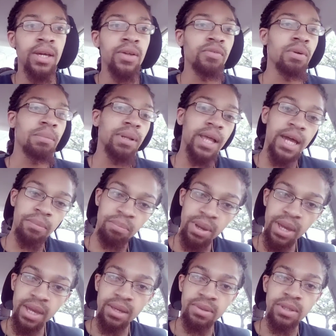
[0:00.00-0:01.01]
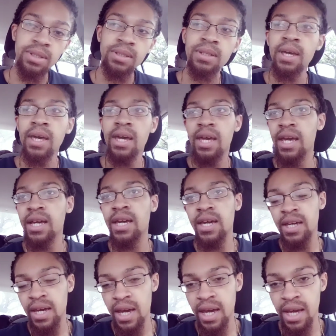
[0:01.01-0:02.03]
the Black Panther,
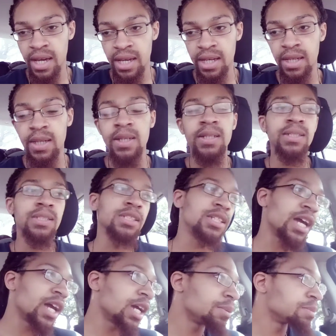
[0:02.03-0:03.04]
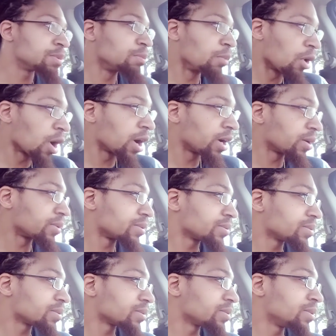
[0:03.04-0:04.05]
a.k.a. James Brown.
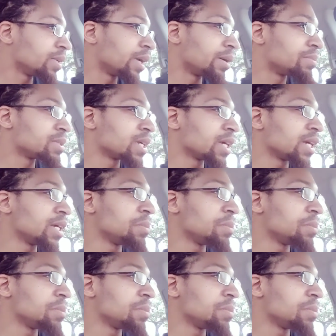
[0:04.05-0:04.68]
You know what I'm saying?